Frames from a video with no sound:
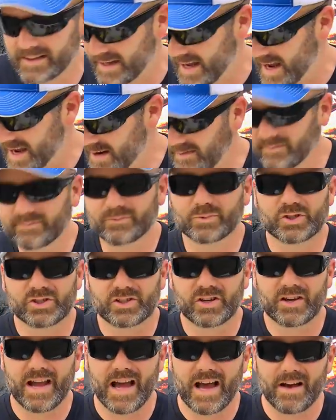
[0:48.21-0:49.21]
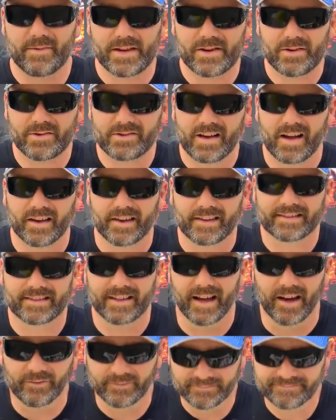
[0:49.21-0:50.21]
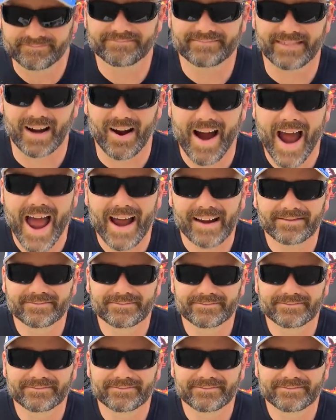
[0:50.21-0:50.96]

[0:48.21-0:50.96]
today and we'll show you how we use all this stuff. All right,